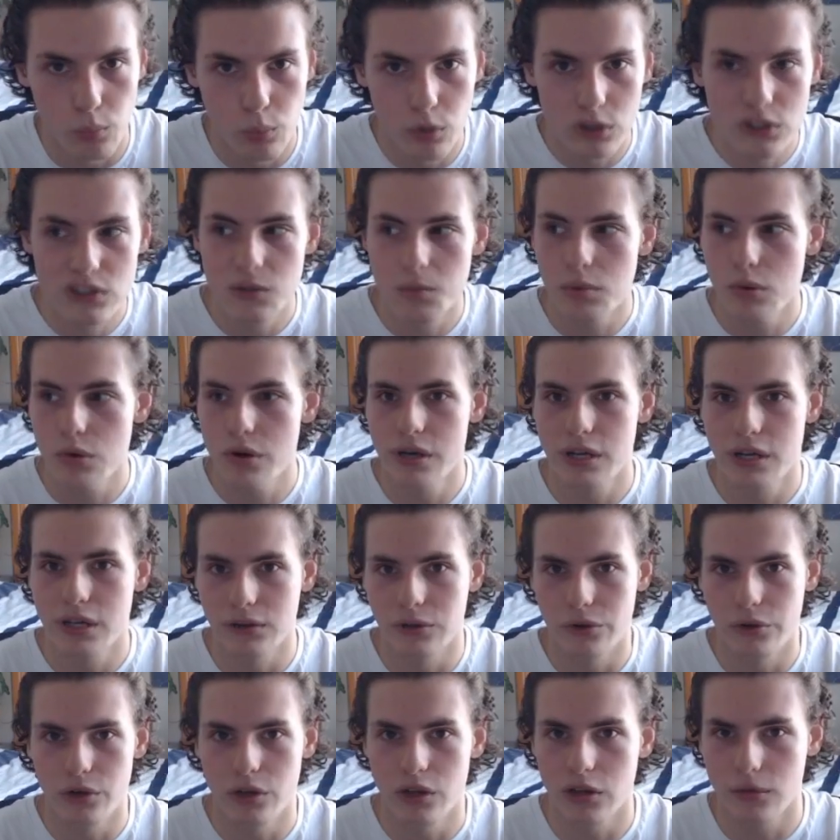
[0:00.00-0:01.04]
What's the point in
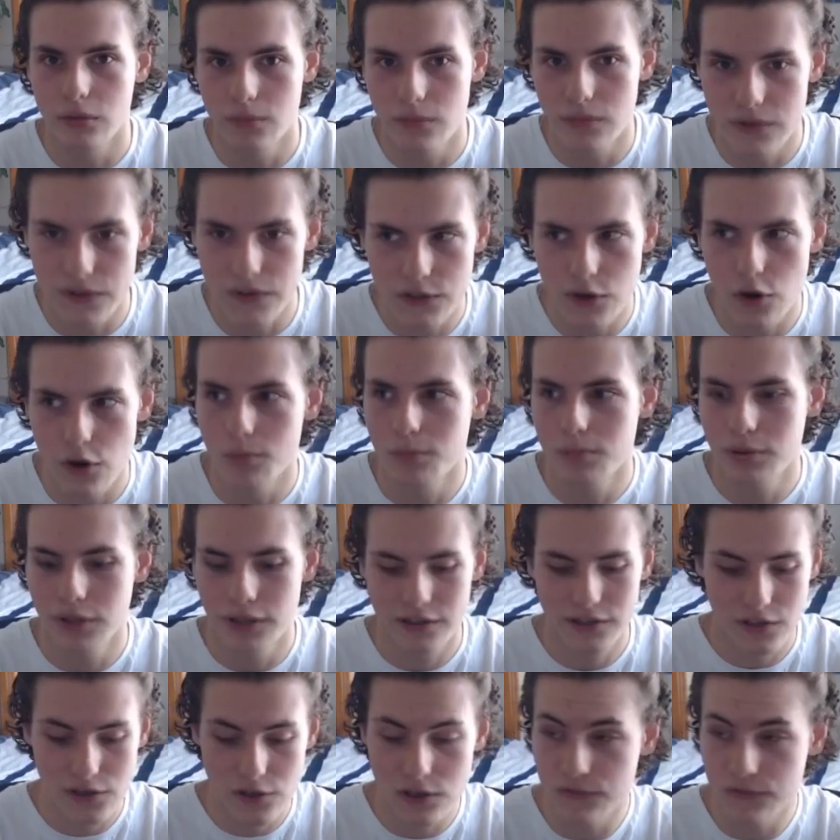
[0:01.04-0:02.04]
learning this complex? Because